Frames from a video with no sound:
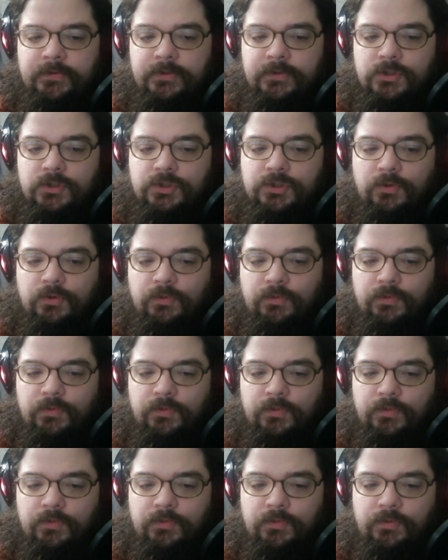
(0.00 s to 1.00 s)
So,
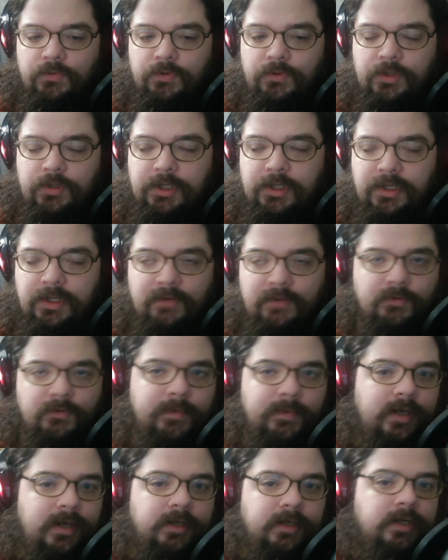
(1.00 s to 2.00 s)
he never
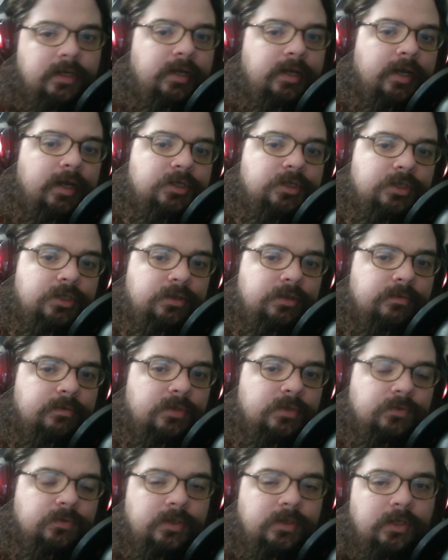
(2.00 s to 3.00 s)
made a connection
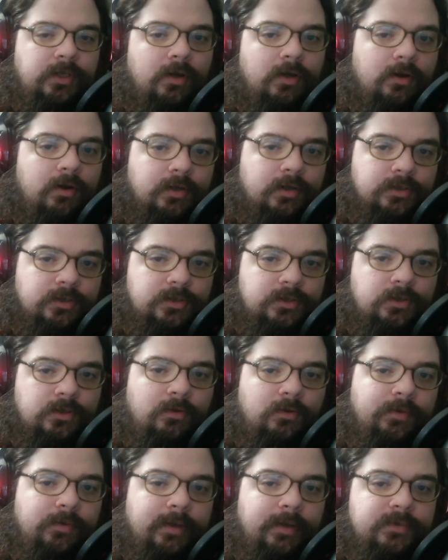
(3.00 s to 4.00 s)
between the
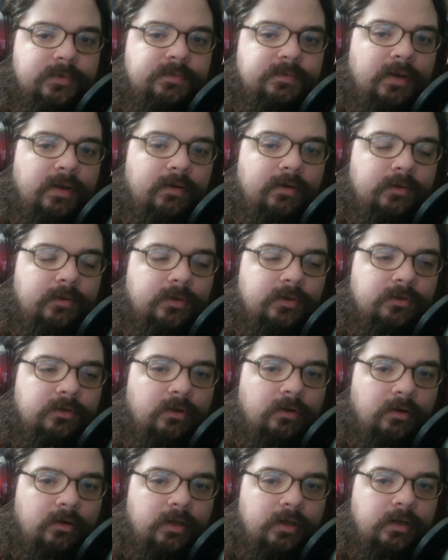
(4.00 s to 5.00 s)
Arkenstone that was buried with
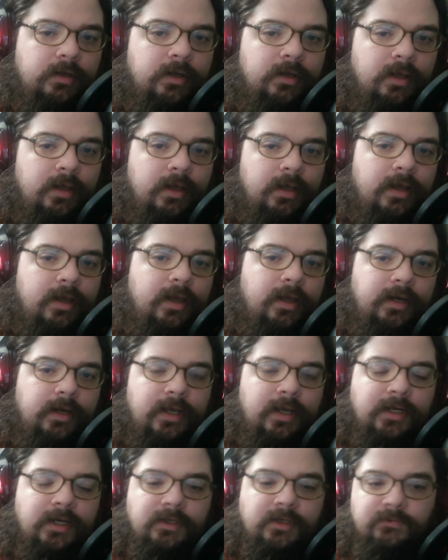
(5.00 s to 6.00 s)
Thorin and
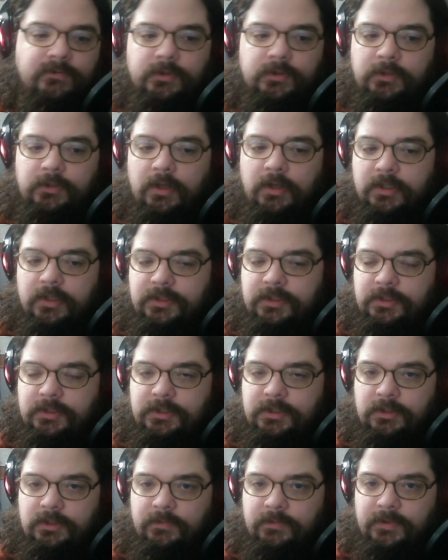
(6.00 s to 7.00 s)
any of the lost
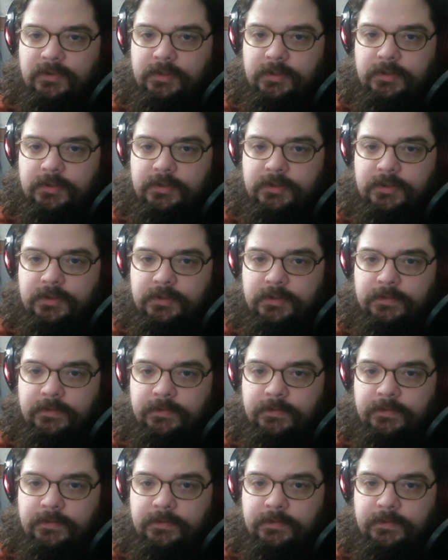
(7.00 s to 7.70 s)
Silmarils.